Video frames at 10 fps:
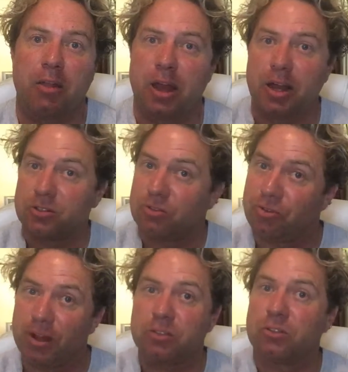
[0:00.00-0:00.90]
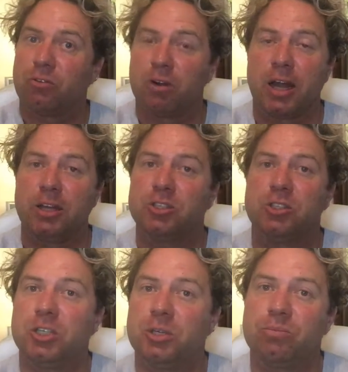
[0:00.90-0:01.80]
that has affected the
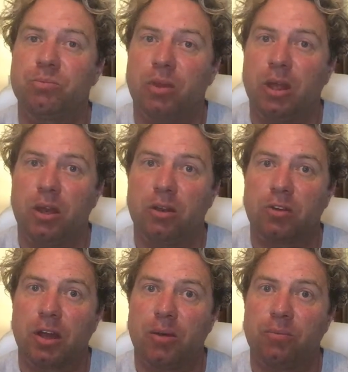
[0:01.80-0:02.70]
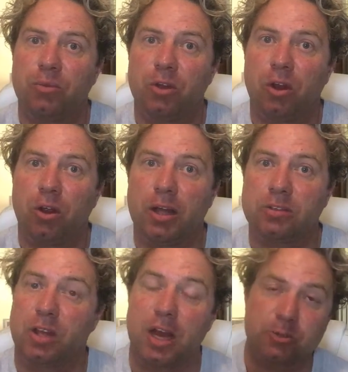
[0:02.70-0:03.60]
relationship, and
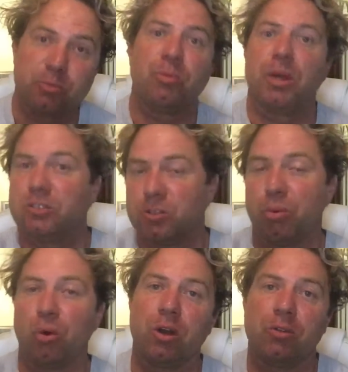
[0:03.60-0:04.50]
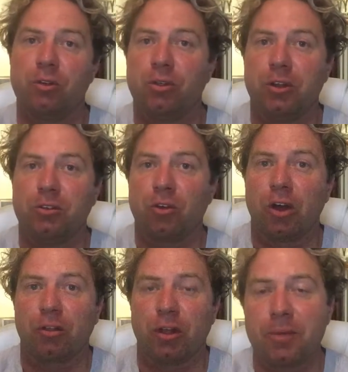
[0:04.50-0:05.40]
has the husband been supportive and things
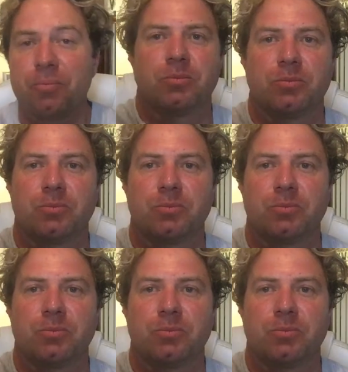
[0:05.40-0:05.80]
like that.